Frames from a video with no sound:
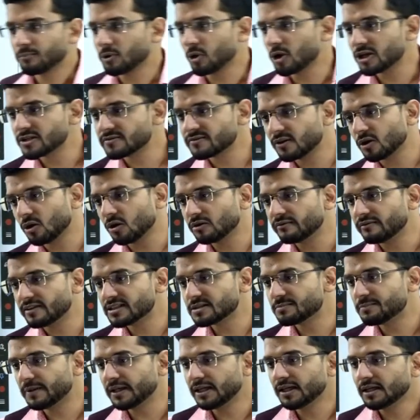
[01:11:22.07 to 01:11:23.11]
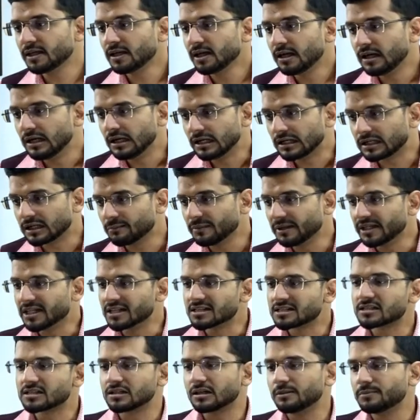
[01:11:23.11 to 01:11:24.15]
The employees will always be little
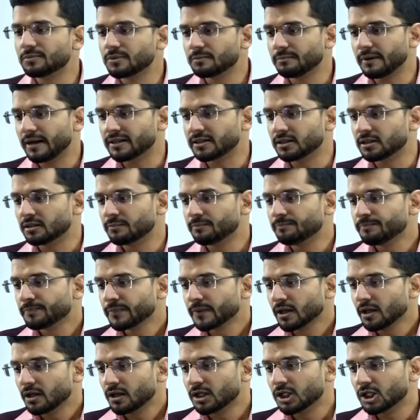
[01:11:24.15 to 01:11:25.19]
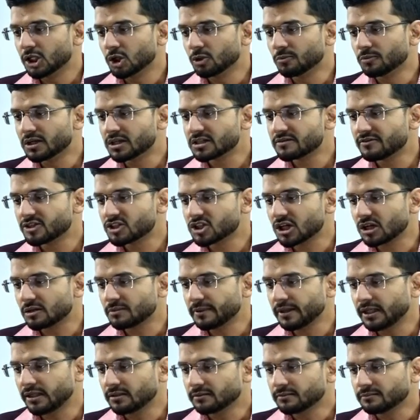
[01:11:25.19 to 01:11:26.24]
bit disturbed by the rumors which
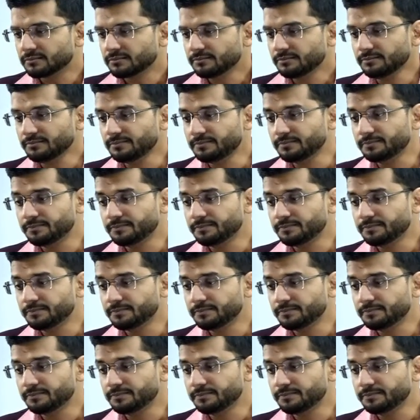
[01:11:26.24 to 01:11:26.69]
are being